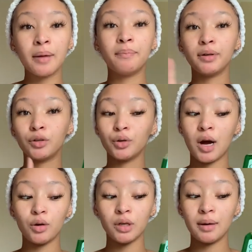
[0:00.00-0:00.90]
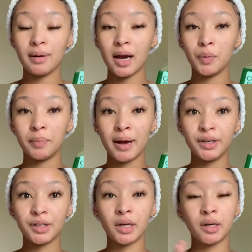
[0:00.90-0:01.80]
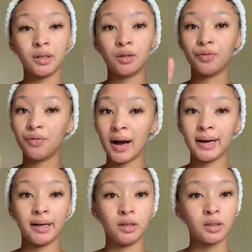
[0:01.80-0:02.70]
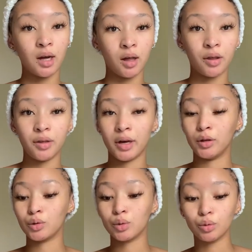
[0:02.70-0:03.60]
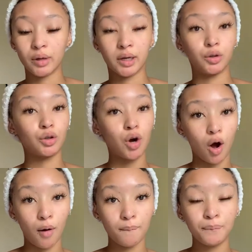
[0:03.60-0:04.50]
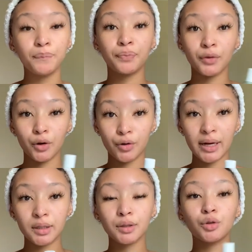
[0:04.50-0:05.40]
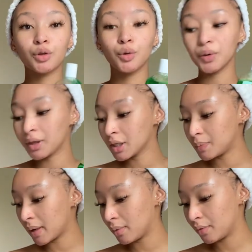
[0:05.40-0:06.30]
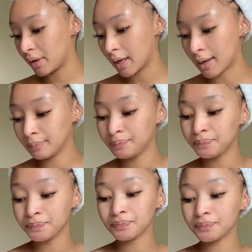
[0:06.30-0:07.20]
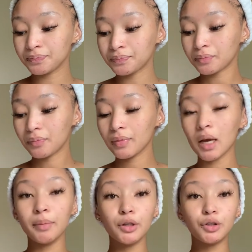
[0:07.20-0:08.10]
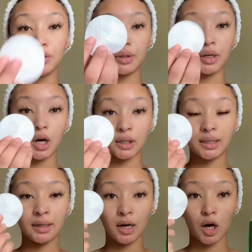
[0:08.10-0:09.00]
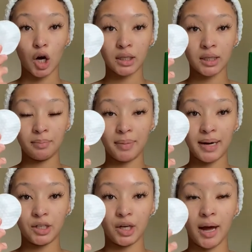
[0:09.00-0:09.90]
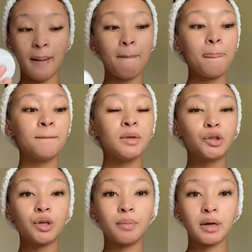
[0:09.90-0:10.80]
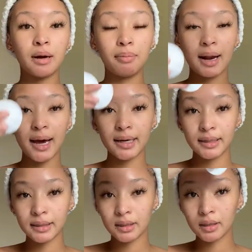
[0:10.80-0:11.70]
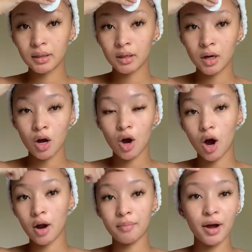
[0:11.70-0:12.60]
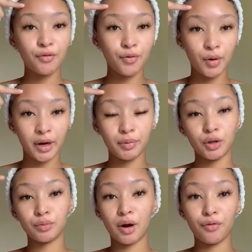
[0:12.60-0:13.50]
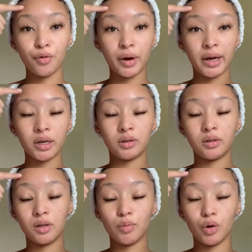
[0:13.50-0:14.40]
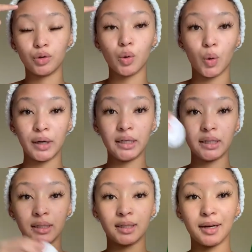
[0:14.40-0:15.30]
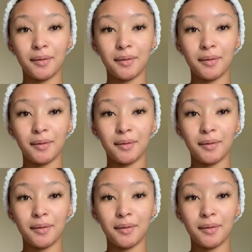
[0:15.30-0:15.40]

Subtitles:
But so I only apply when my skin is fine and it's healthy and it's cool and it's calm, right? So with this baby over here, I'm going to use a cotton bud, yeah? So I'm going to apply it on my forehead because my forehead is the most oiliest